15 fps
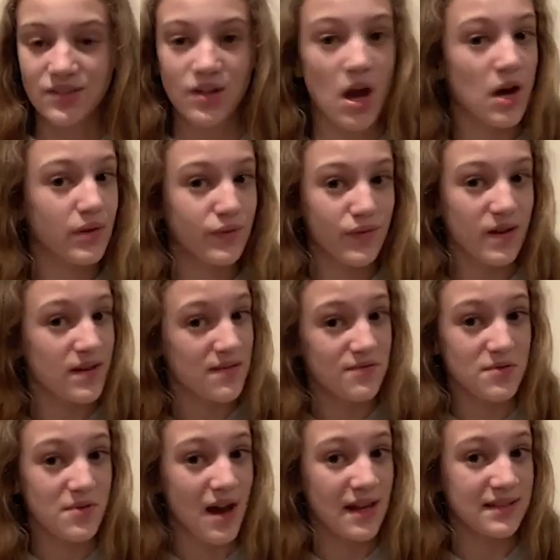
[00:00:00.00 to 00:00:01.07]
so if any of
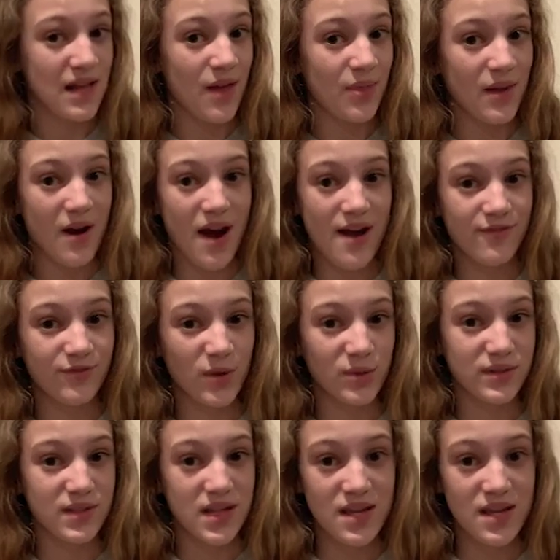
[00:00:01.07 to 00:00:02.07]
you guys out there have false